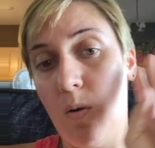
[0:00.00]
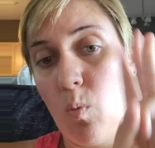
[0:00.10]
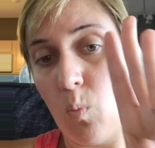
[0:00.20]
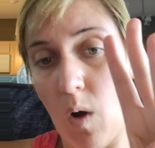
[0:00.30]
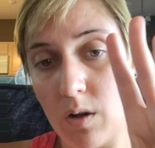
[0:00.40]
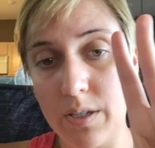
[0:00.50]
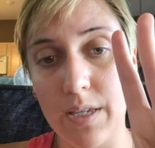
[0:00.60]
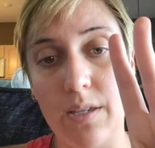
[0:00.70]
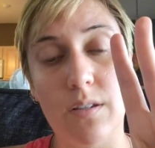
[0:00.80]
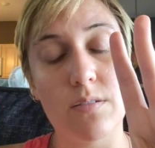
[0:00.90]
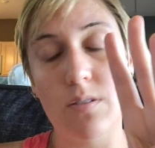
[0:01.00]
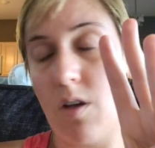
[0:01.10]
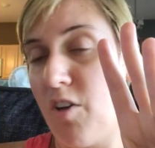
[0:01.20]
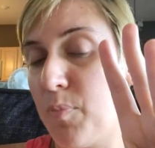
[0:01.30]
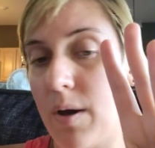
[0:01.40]
walking,
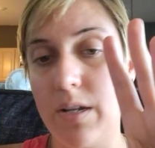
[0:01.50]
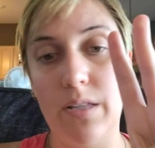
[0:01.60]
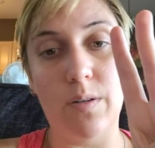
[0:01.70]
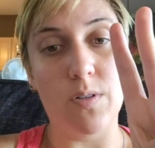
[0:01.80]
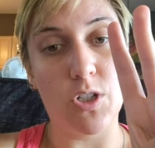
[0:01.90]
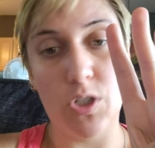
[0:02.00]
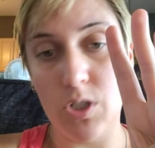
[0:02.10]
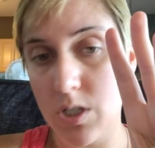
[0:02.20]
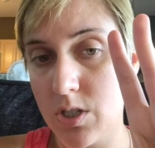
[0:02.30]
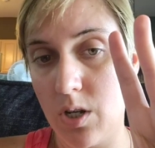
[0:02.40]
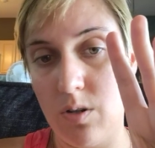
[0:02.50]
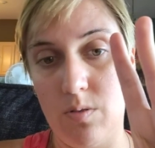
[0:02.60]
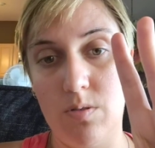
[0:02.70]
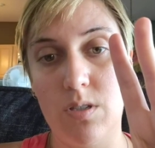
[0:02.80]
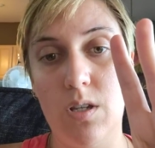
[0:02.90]
soft body language, good
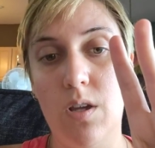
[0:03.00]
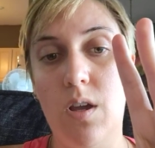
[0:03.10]
tones.